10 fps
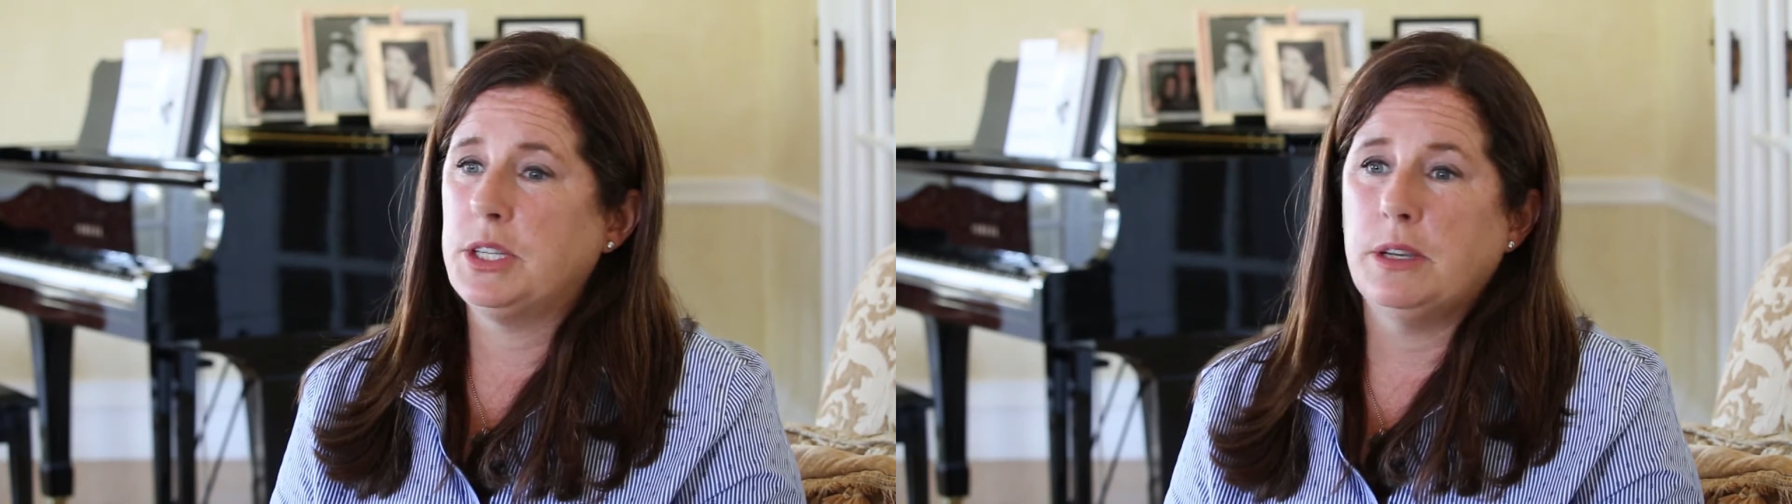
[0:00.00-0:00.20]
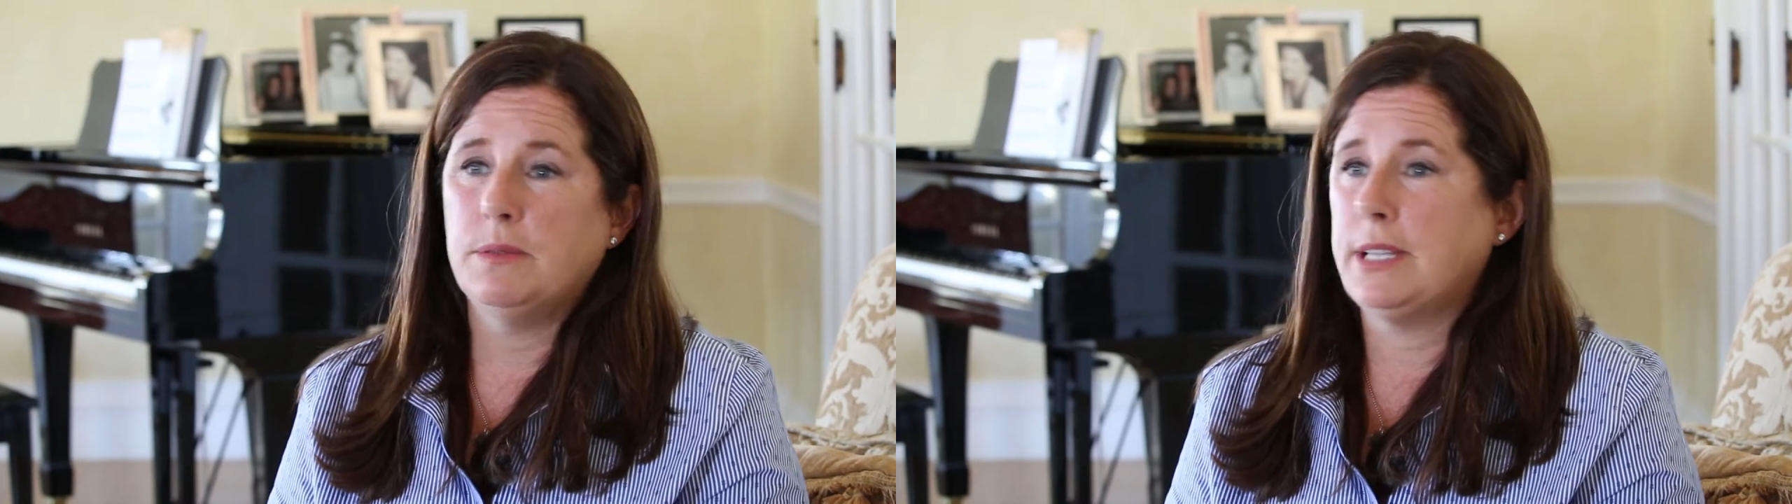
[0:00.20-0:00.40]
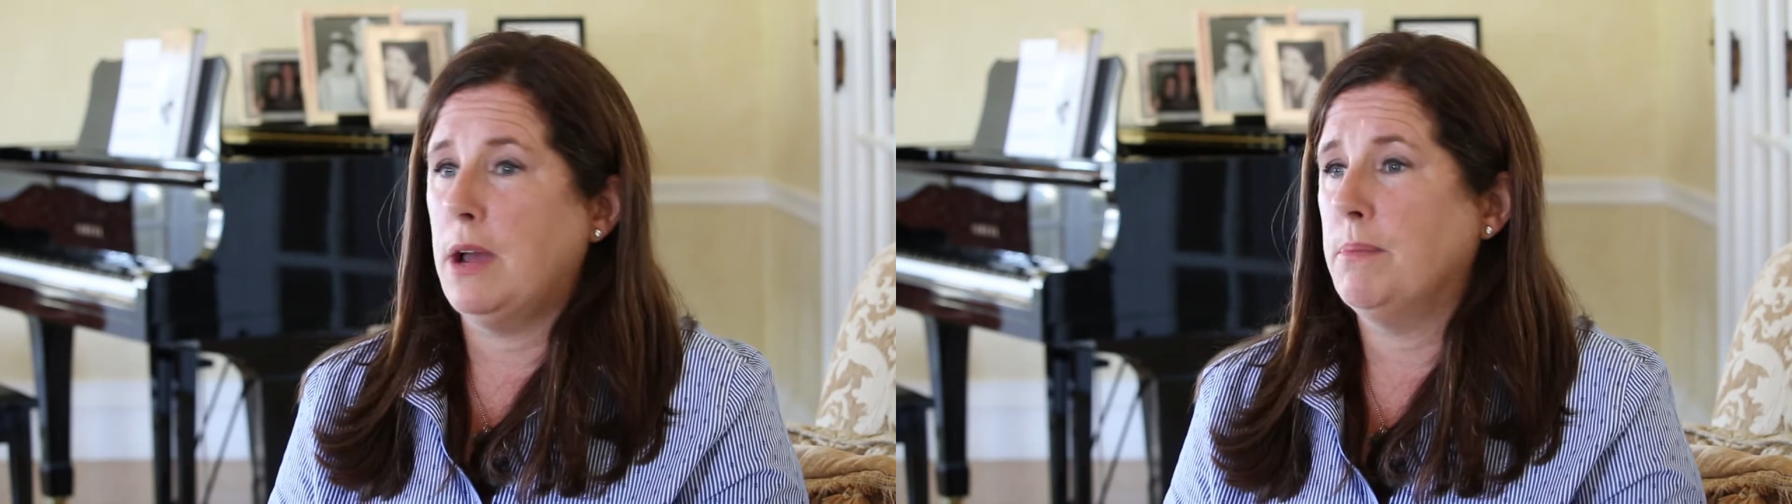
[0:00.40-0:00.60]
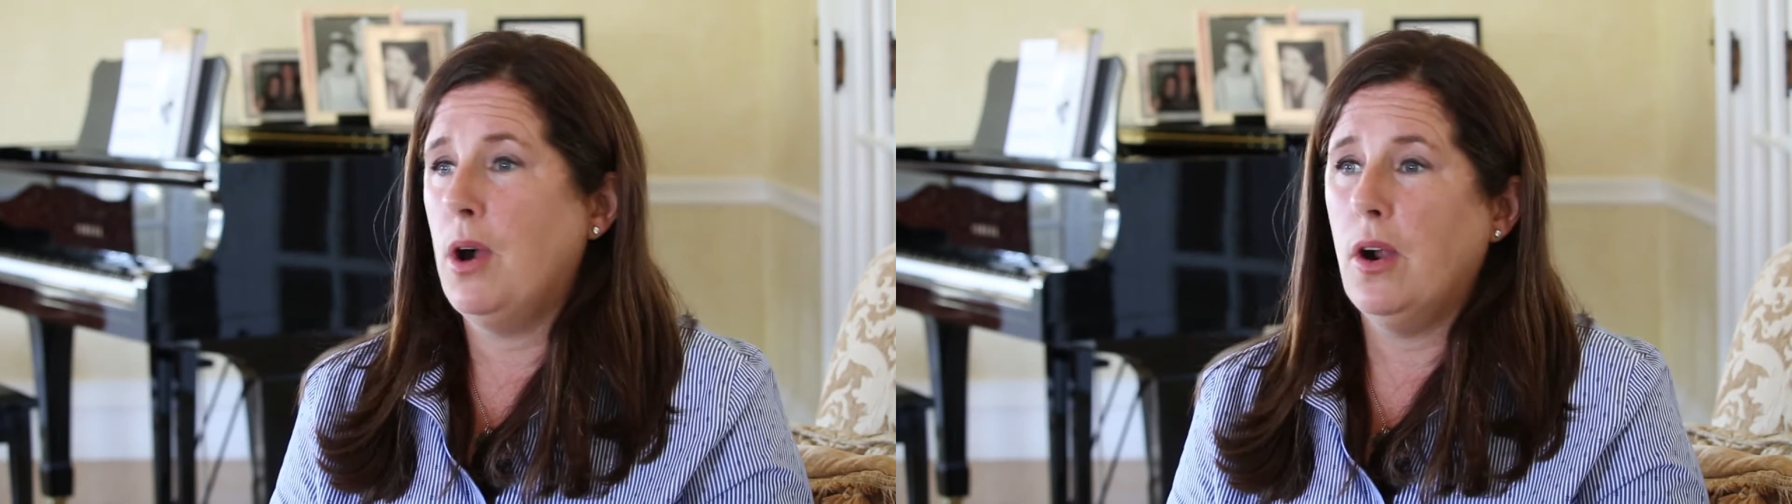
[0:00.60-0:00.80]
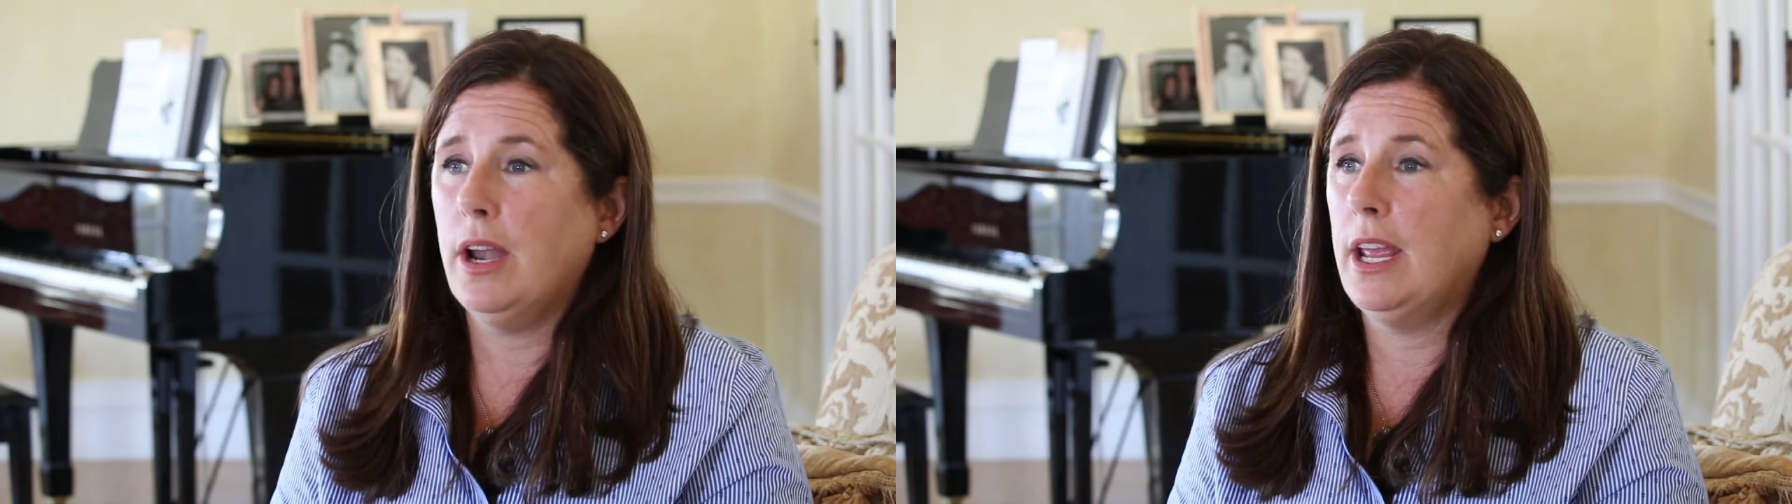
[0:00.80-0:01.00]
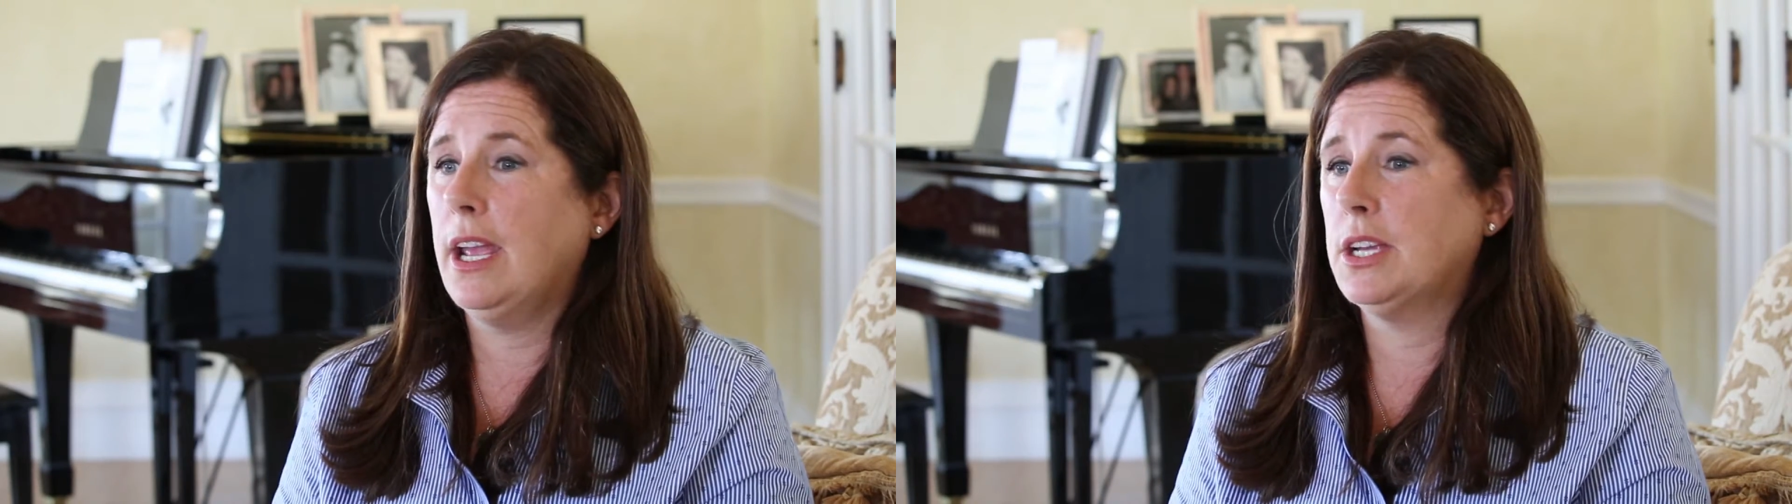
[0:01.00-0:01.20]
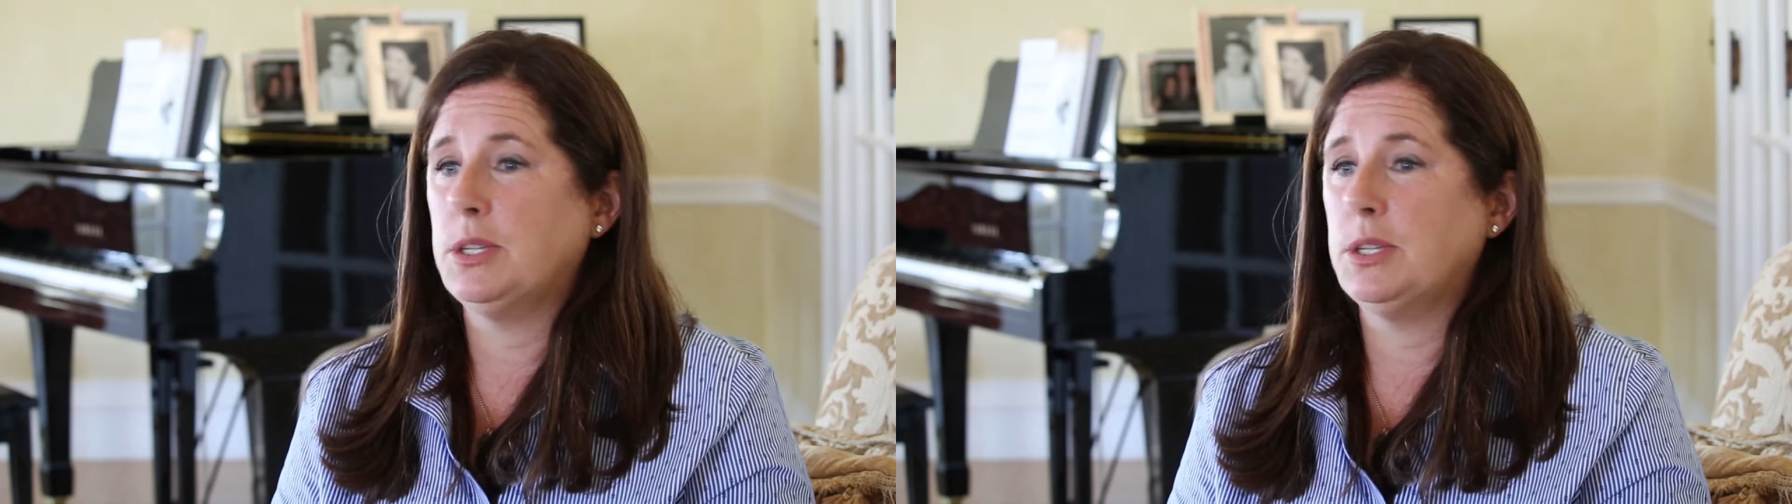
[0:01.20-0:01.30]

She was out partying.